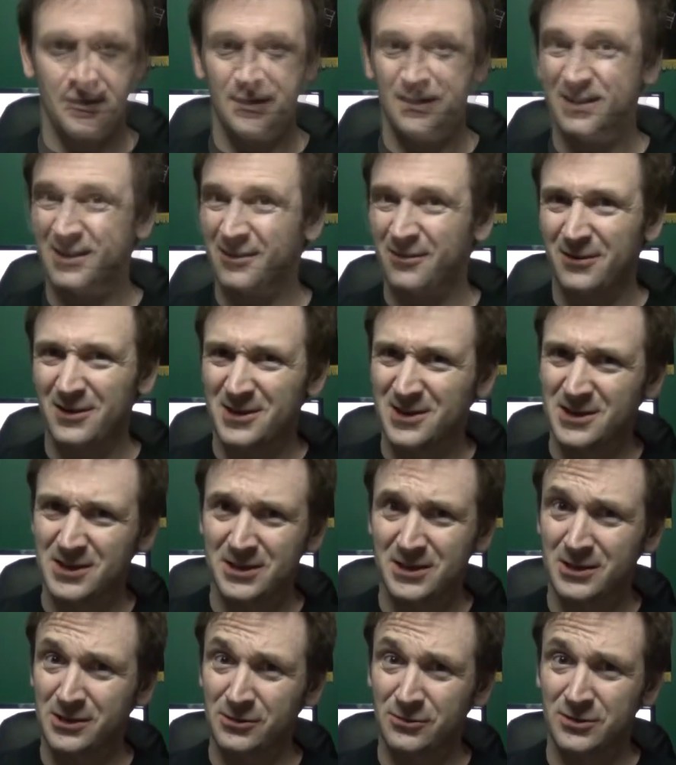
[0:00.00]
Now, this
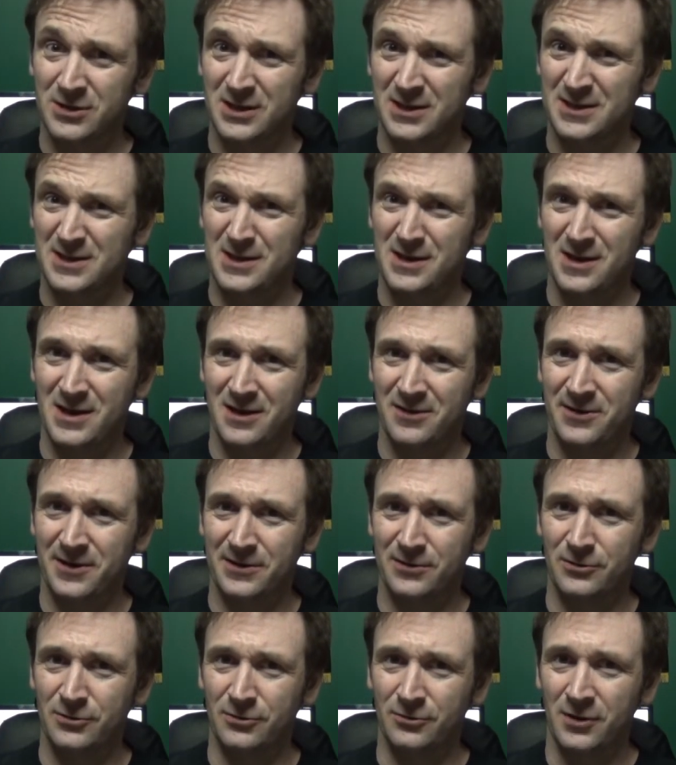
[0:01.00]
excuse is
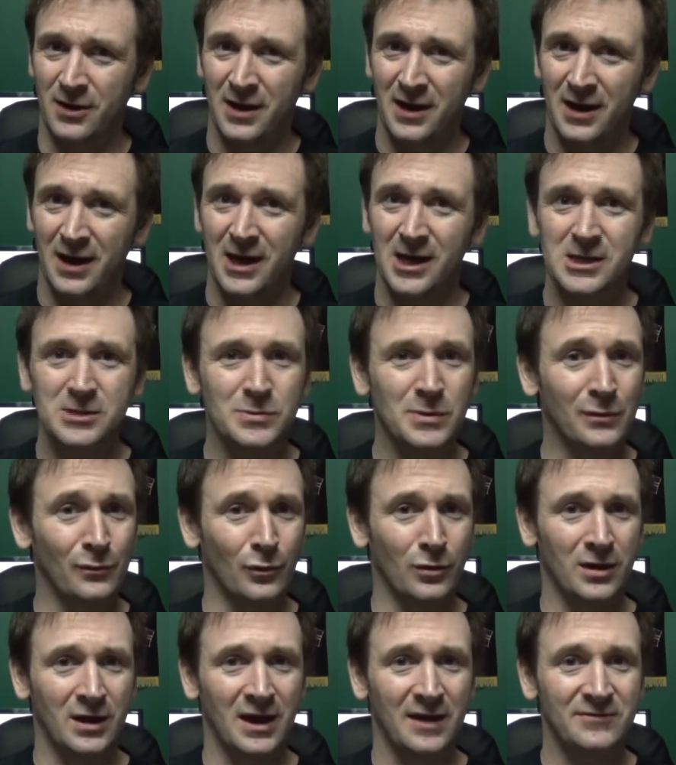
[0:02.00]
nothing new, and it's been
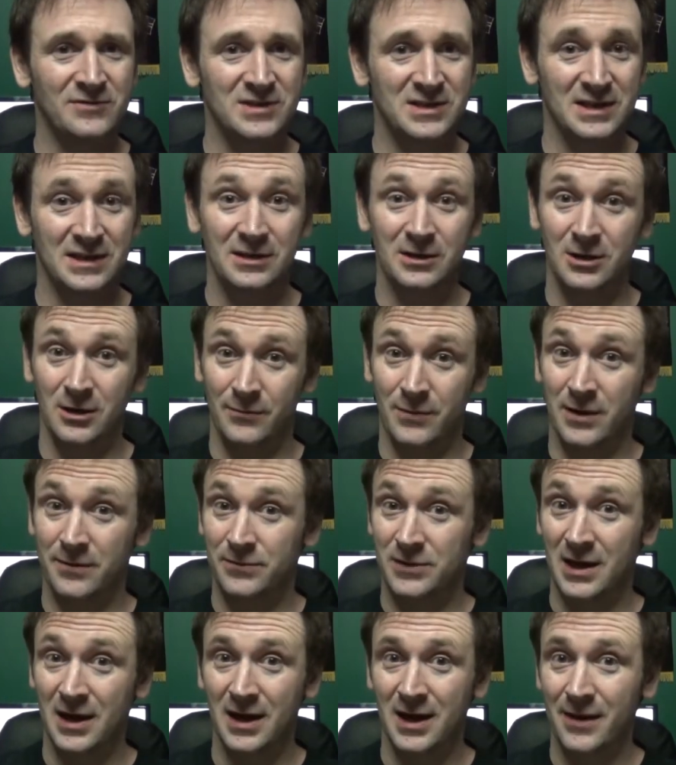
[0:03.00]
one I've seen come up
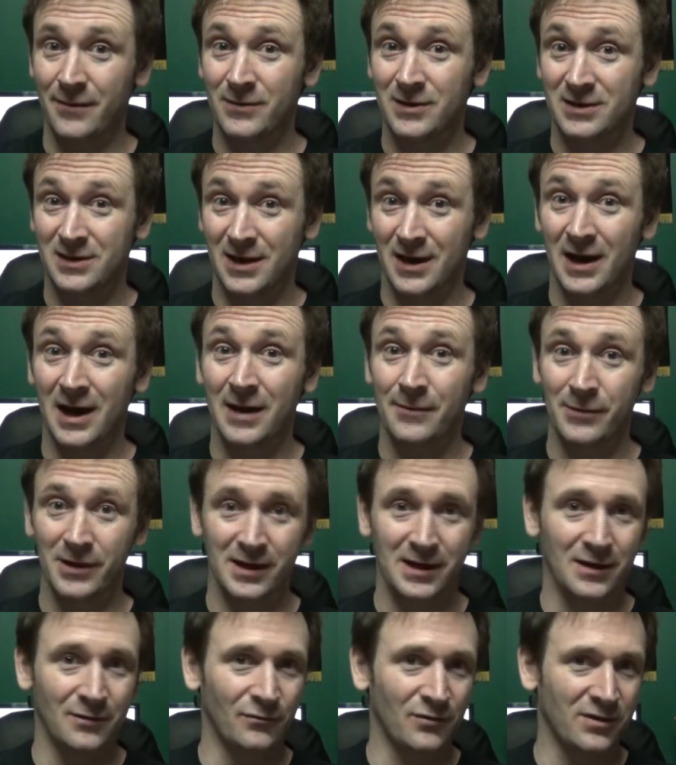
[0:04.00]
time and time
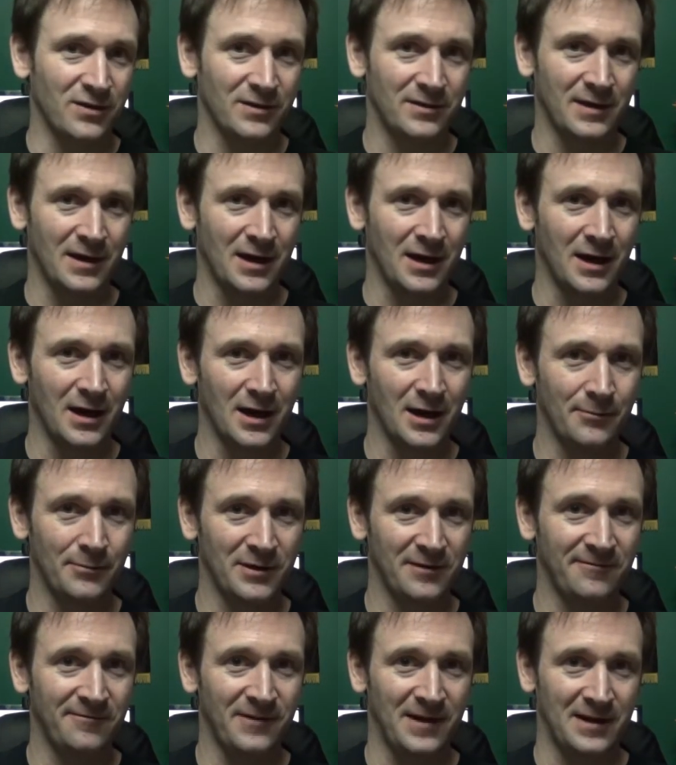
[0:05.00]
again within the
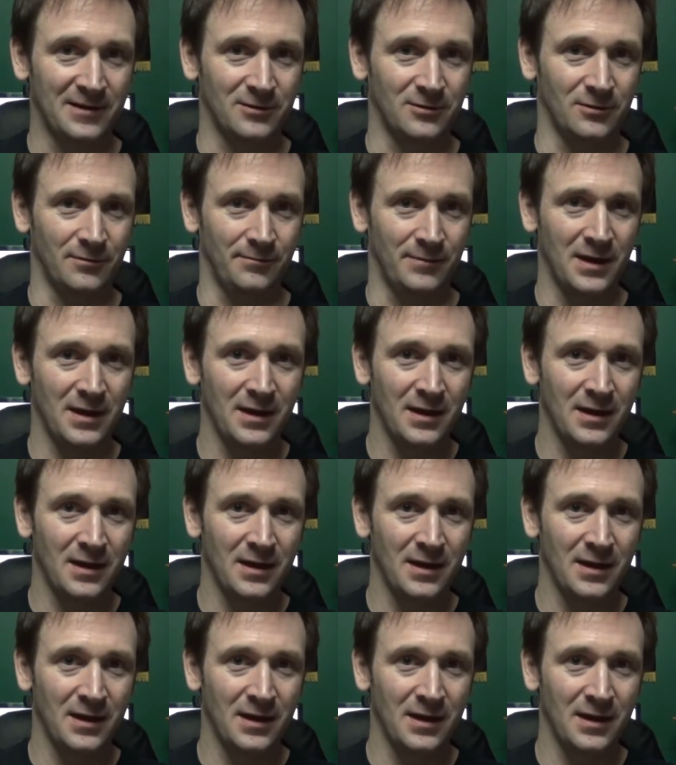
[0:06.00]
Hobbit fandom,